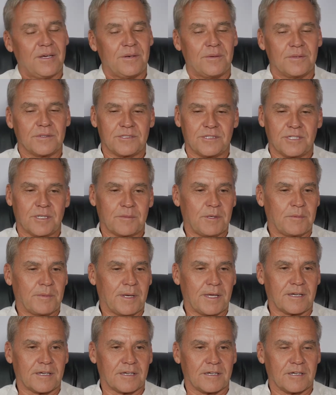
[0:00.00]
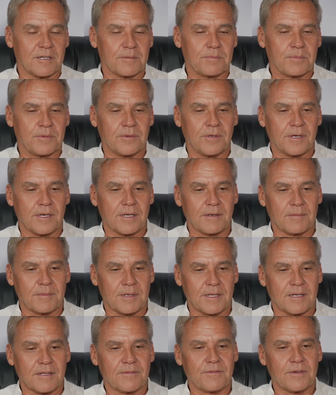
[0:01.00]
Well, Jim, you make a good point. I
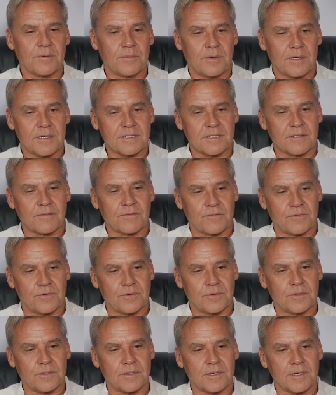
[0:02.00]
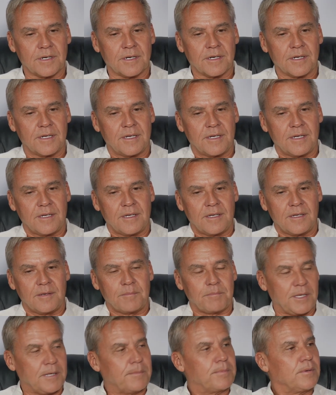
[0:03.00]
mean, if it wasn't for
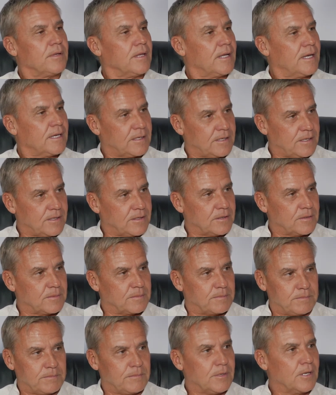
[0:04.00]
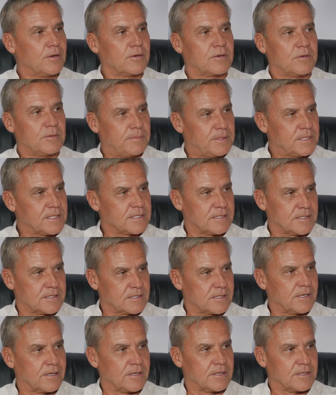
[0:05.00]
people like you, local
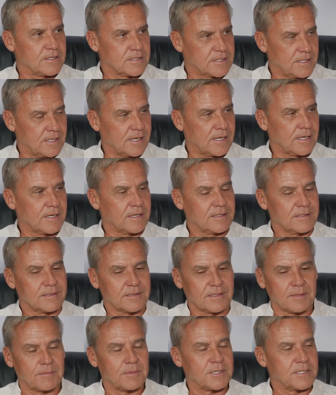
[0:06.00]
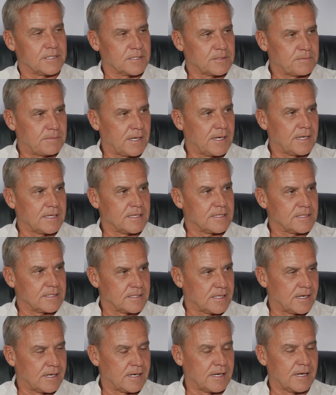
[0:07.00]
business owners like Images by
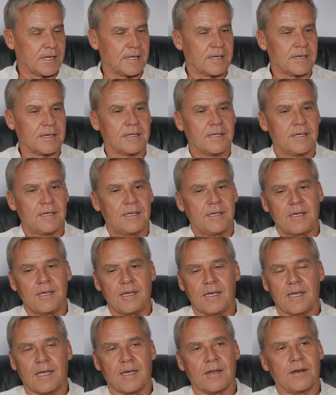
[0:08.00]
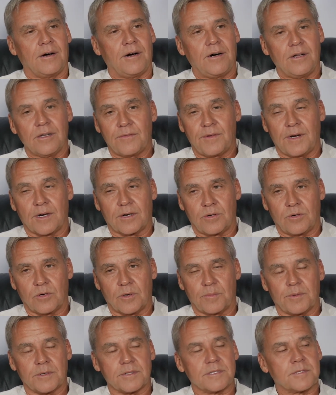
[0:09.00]
Design, and all of our
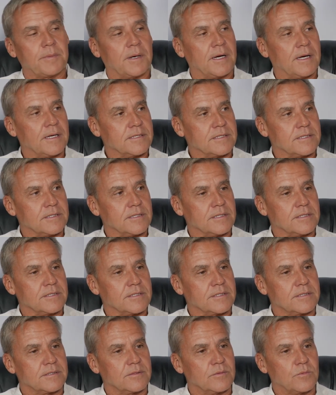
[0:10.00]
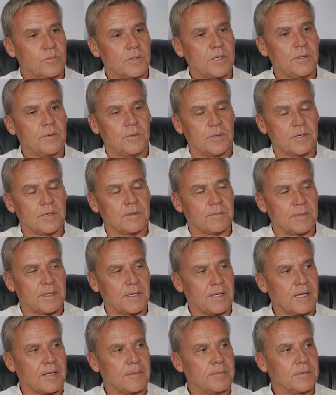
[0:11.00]
corporate sponsors, we wouldn't
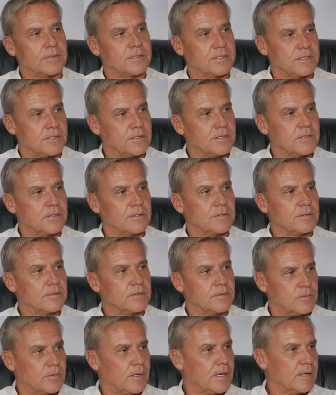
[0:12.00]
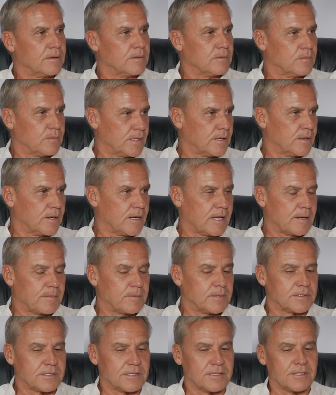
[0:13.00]
be able to do what we're
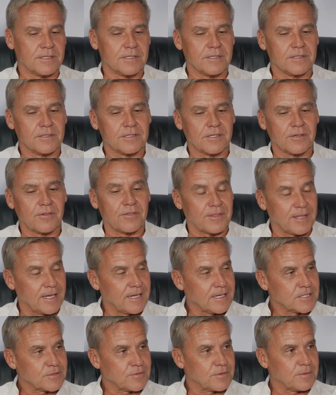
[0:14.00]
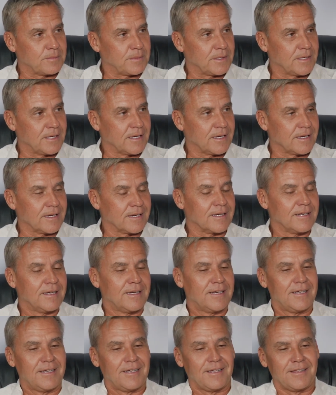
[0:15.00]
able to do. So thanks for being
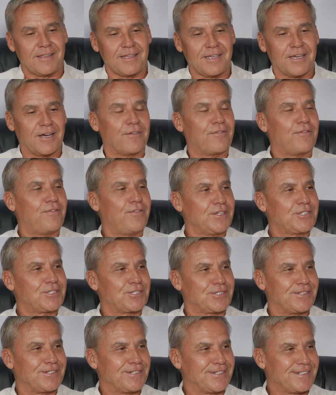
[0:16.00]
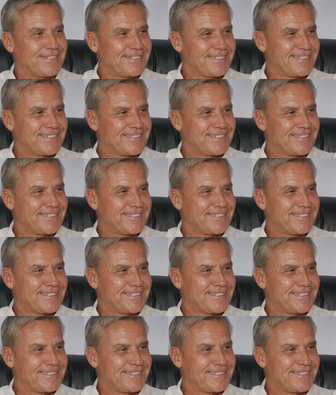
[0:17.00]
the official